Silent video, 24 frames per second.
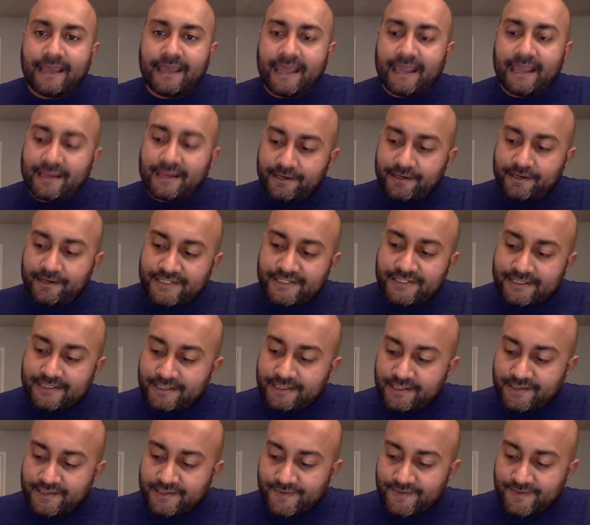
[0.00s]
and here's
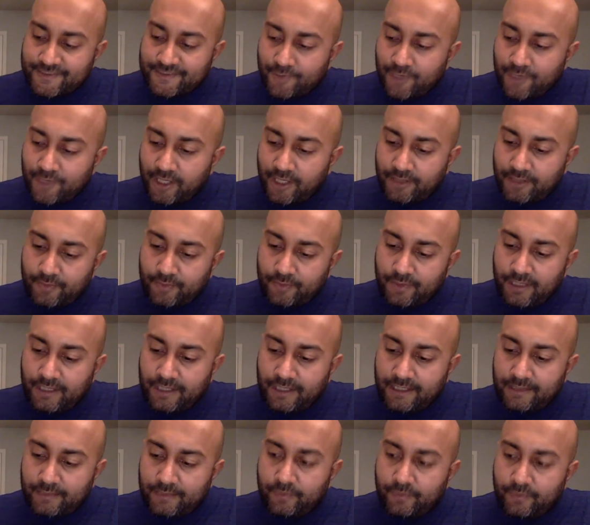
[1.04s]
what's wrong
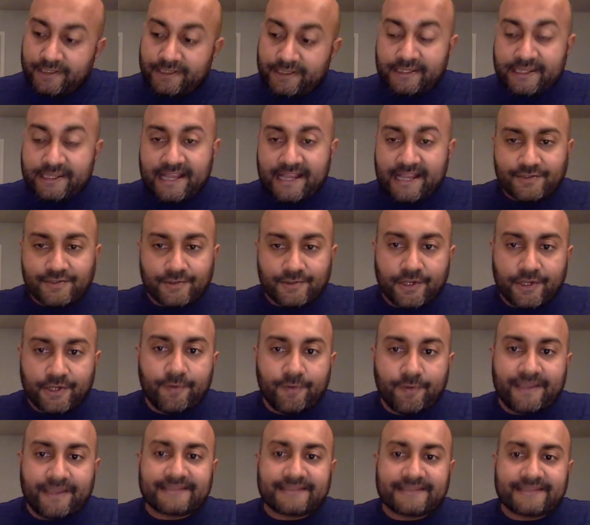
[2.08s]
with the actual code
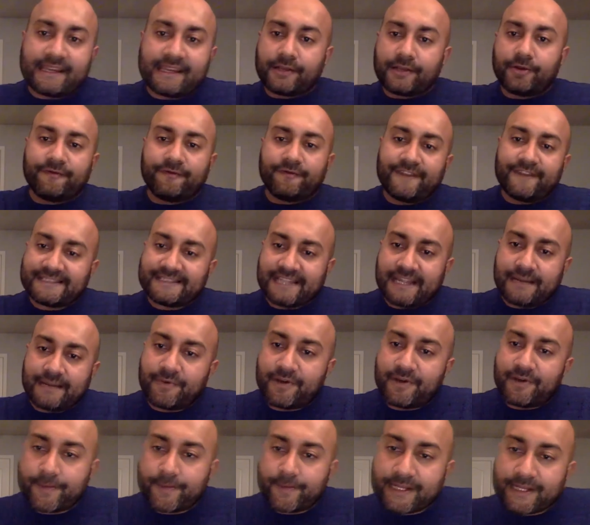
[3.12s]
base, I can go fix that
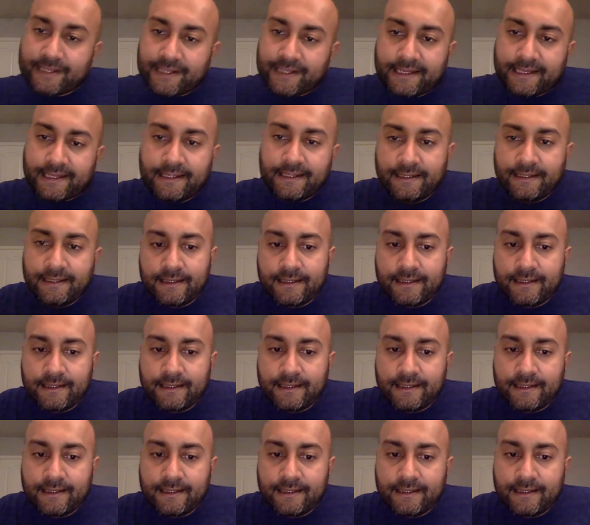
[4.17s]
pretty quickly.